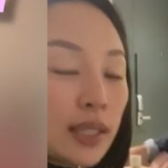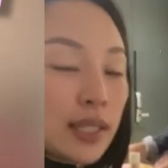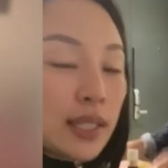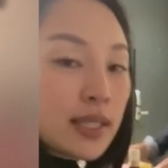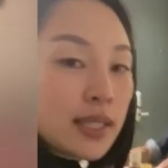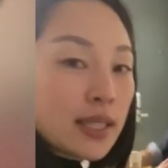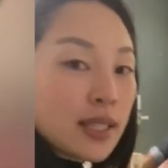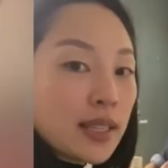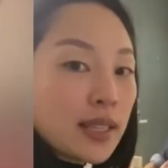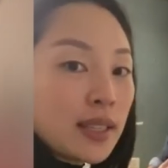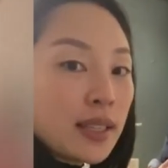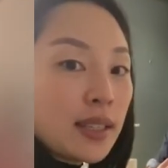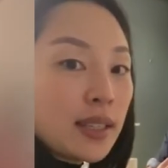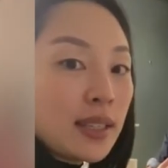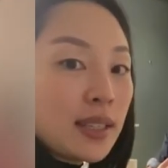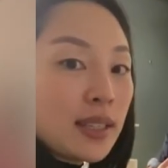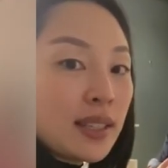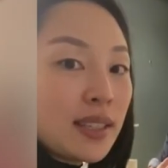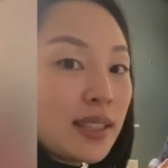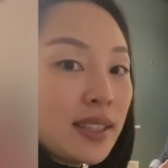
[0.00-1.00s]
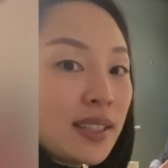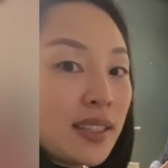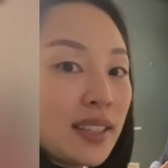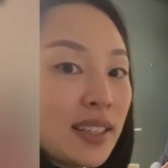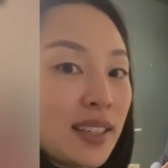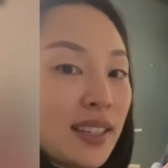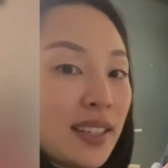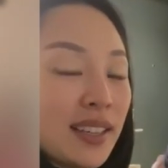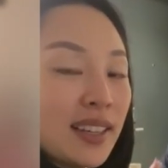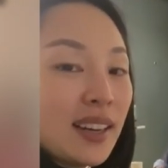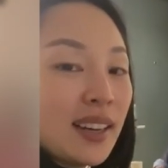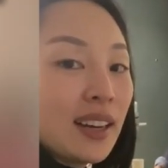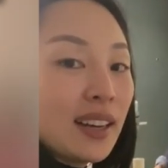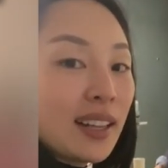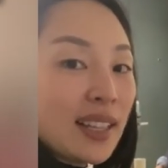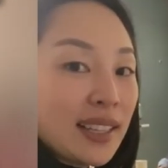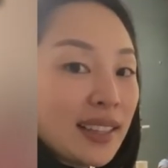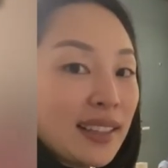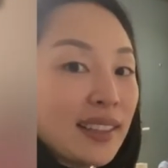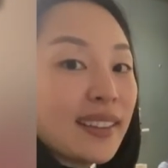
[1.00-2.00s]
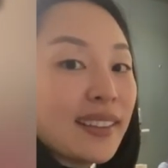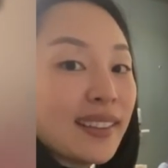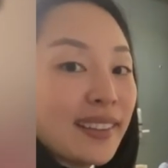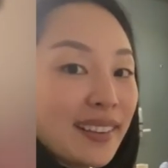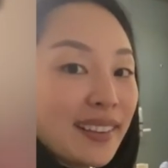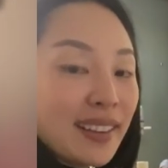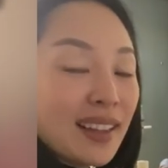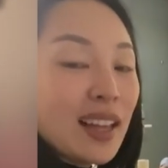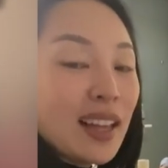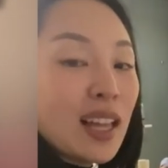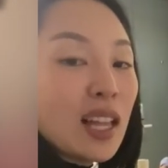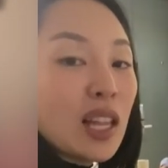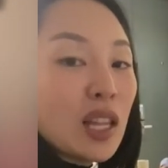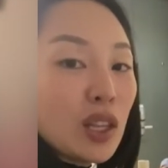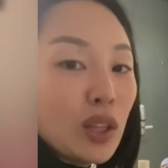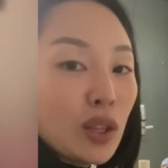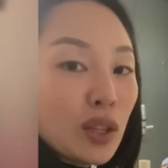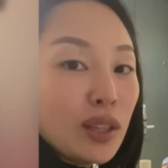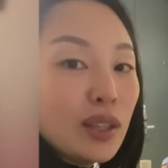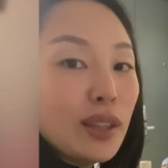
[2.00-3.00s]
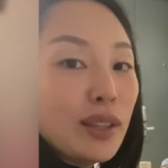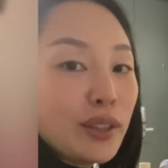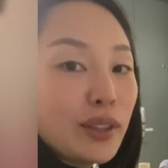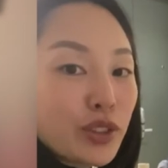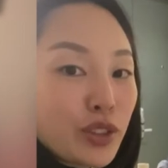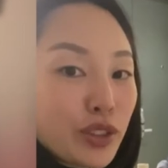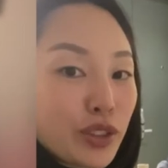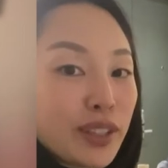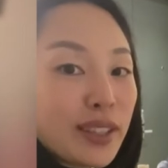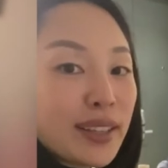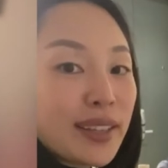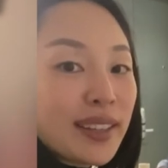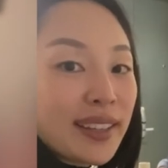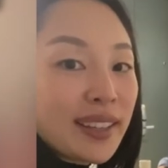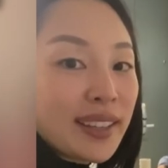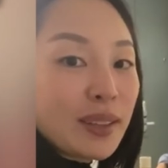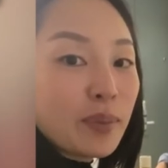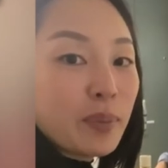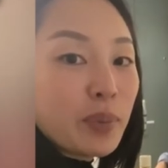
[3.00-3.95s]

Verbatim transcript: Li We're your first human contact in like two weeks, right? Besides Literally.